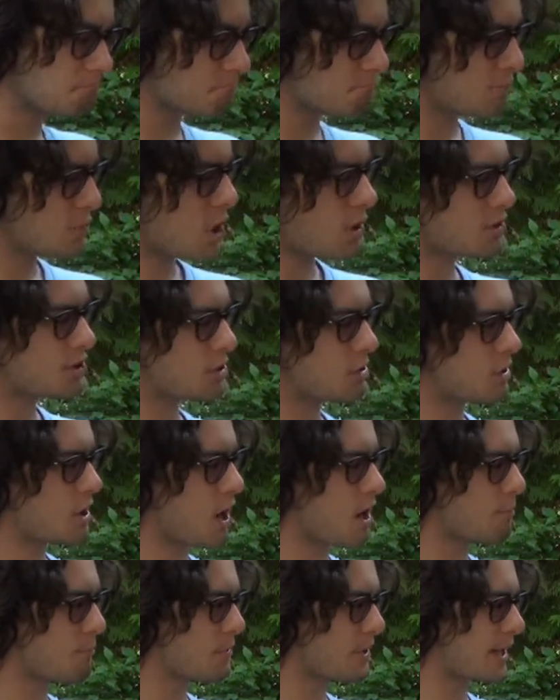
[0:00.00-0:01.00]
Not too
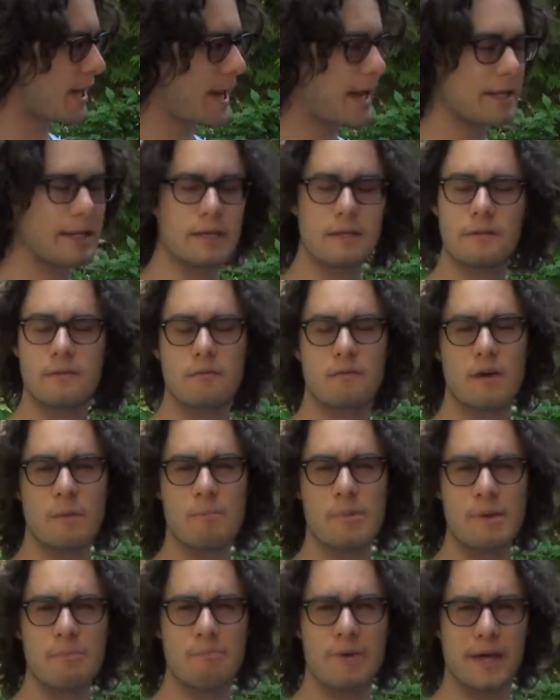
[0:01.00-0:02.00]
complicated, a
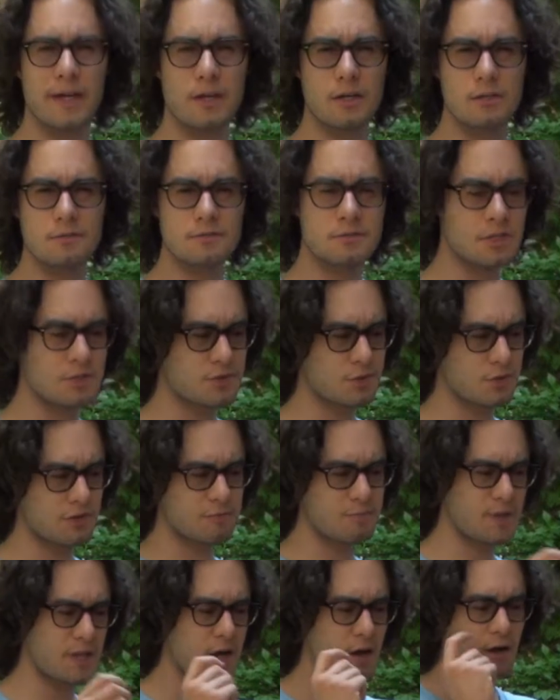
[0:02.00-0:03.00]
bit bitter to sort of
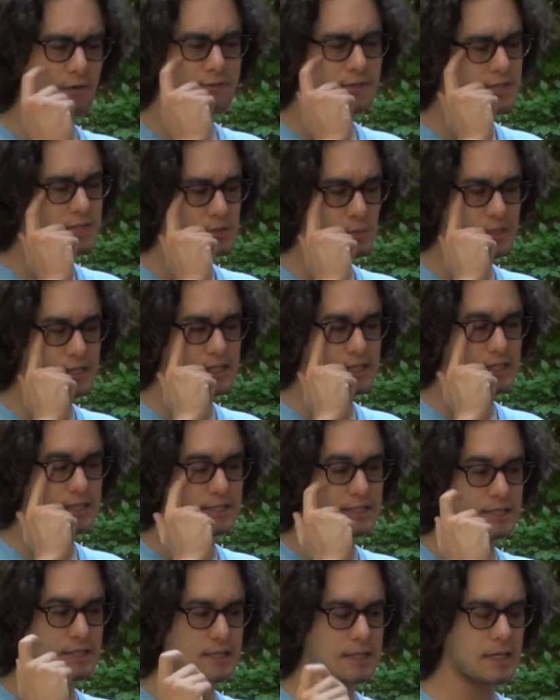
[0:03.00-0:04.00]
play off the
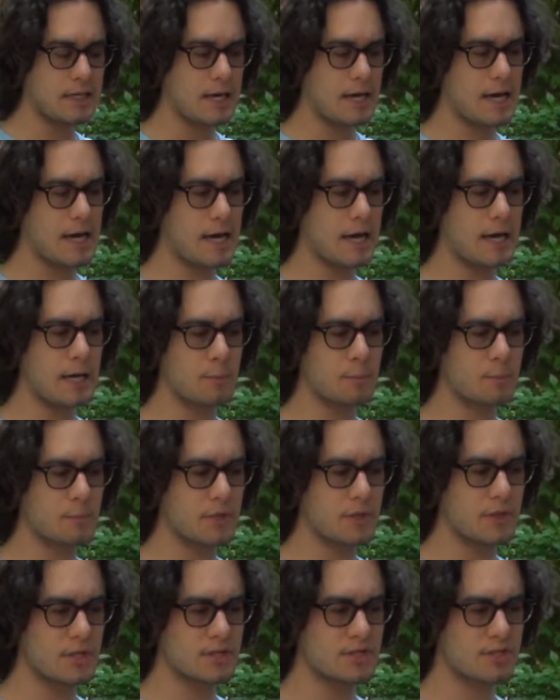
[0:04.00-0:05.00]
sweetness
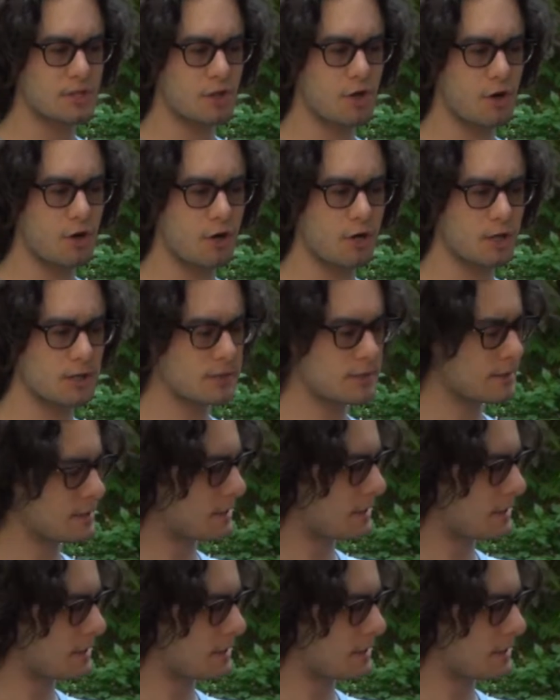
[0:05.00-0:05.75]
in the cigar.